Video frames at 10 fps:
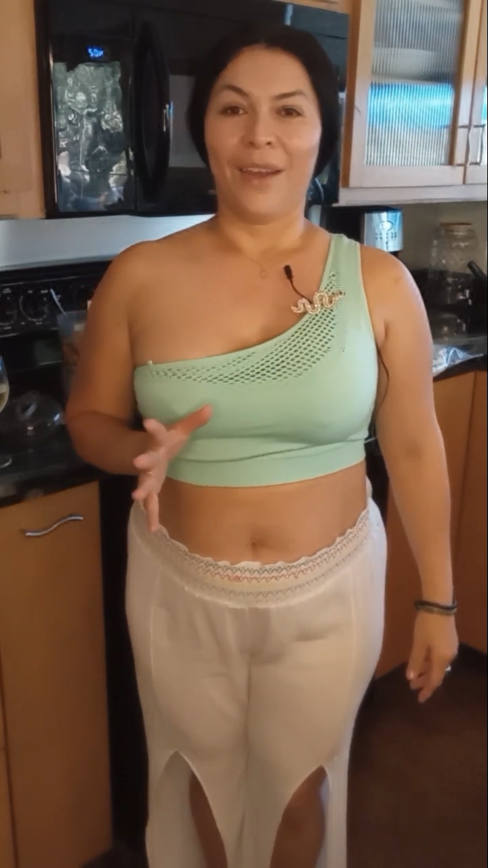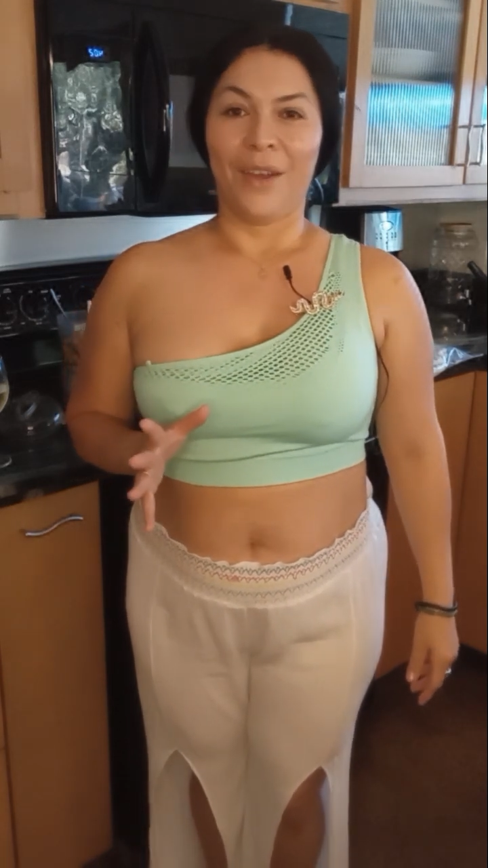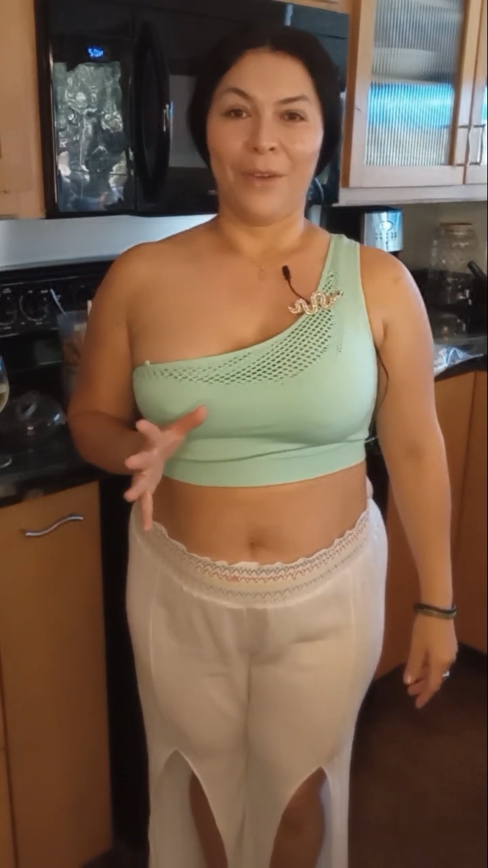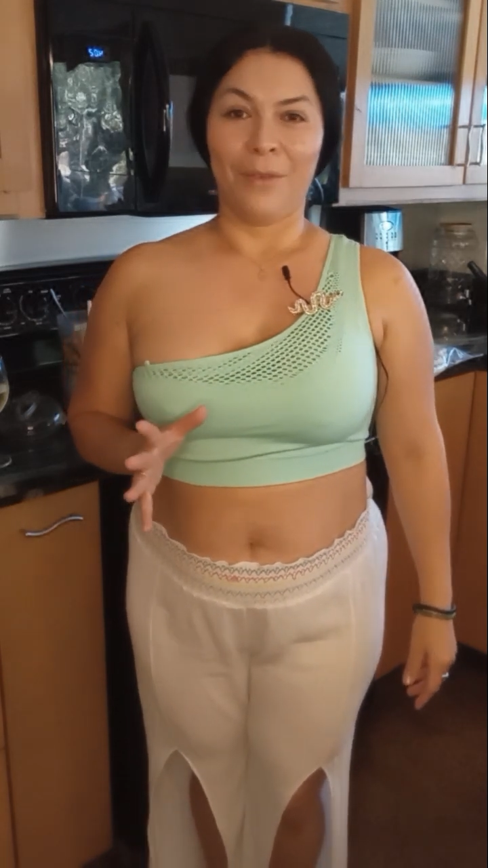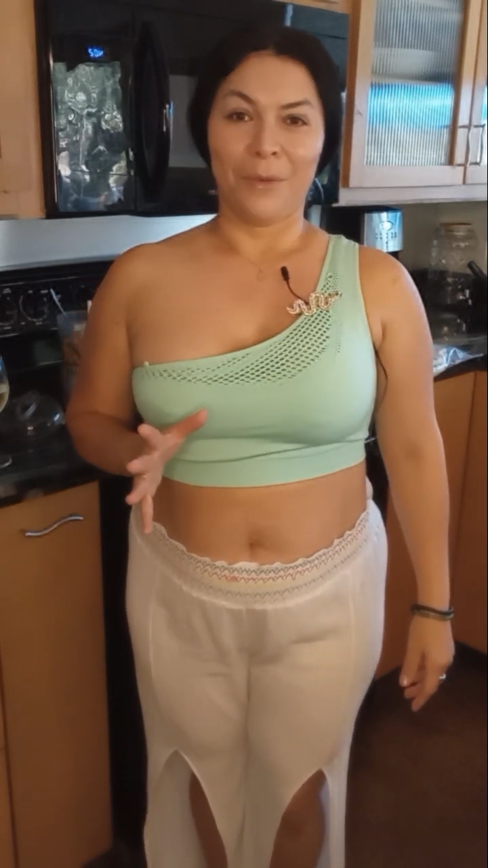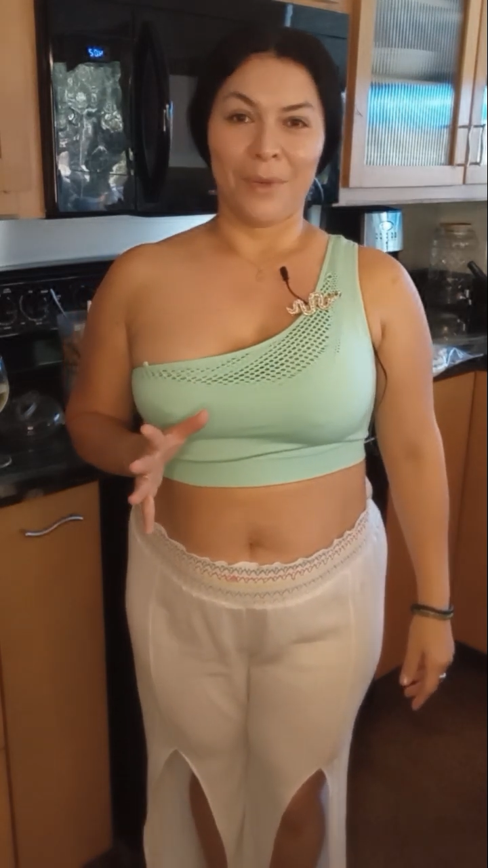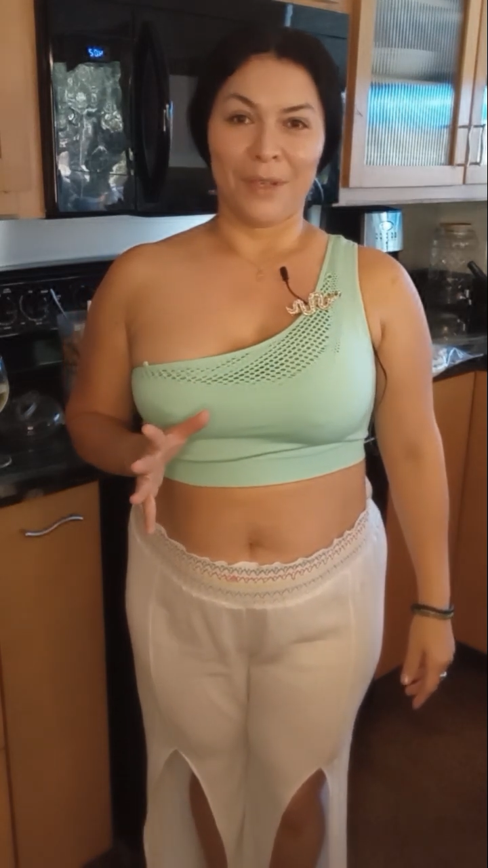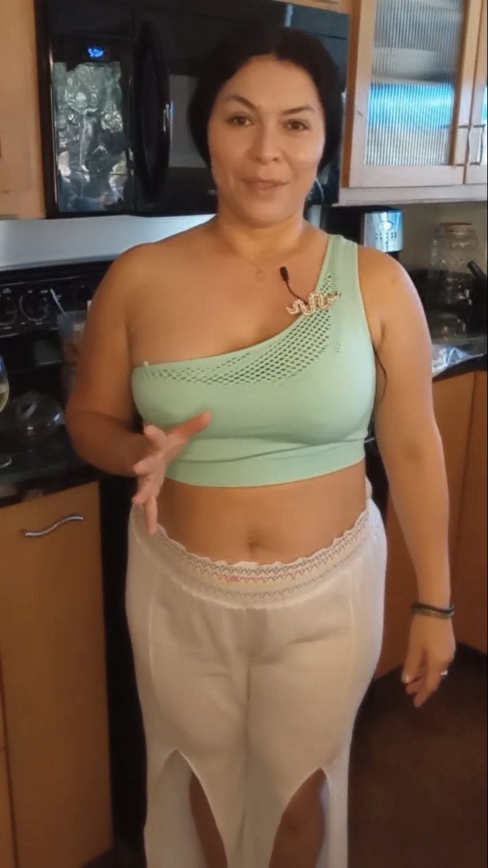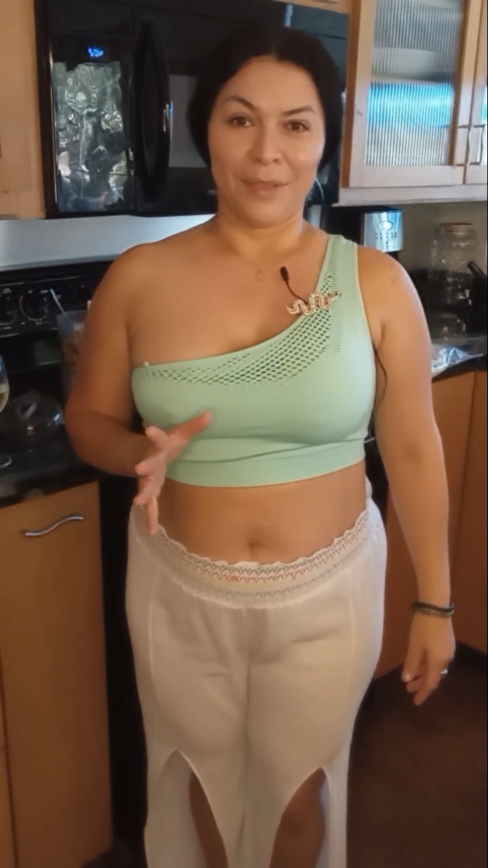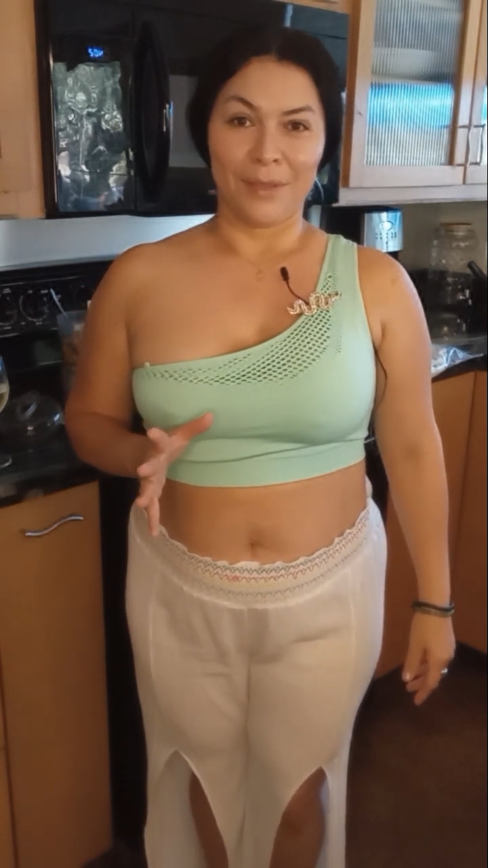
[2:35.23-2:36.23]
of
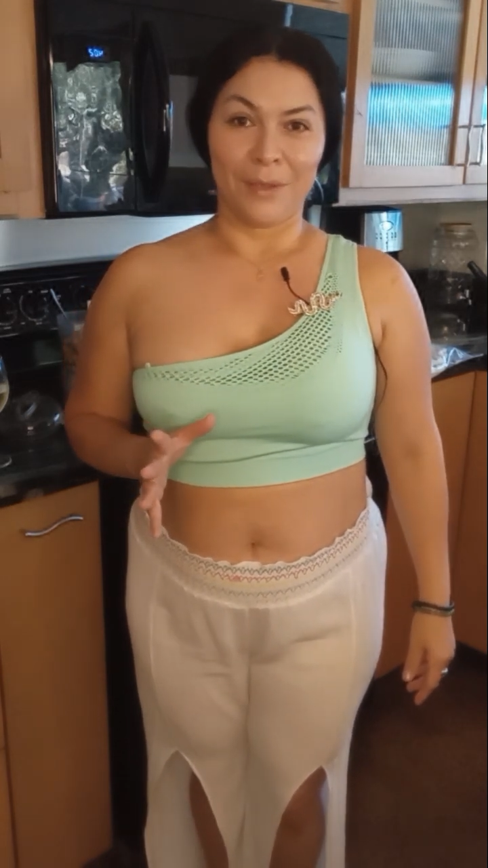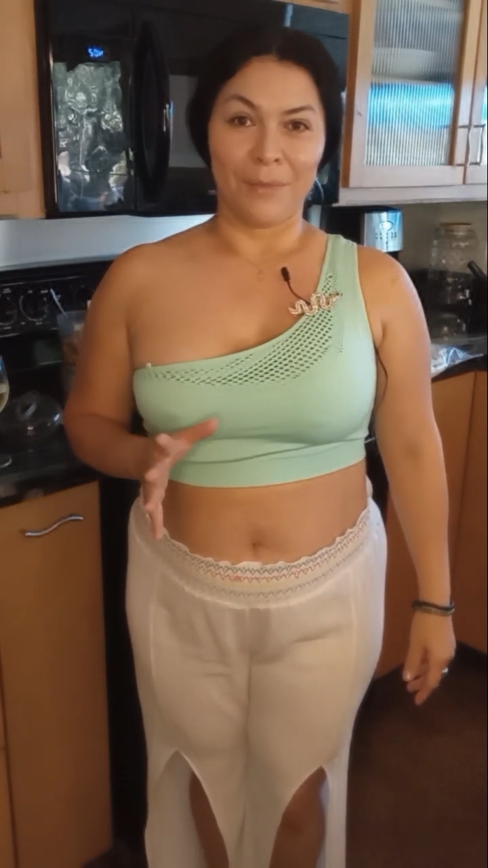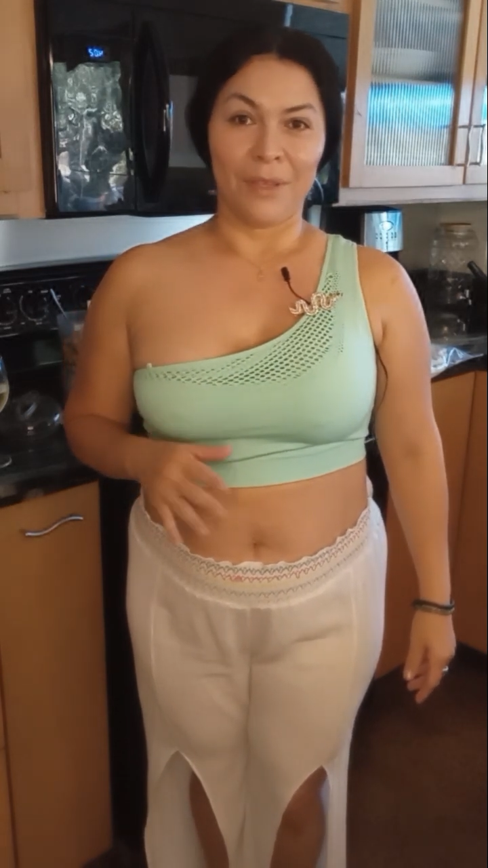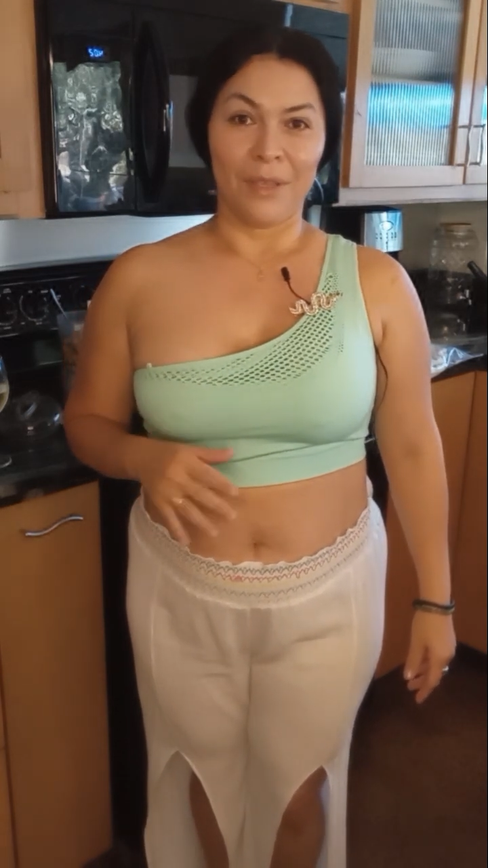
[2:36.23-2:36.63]
Hermeticism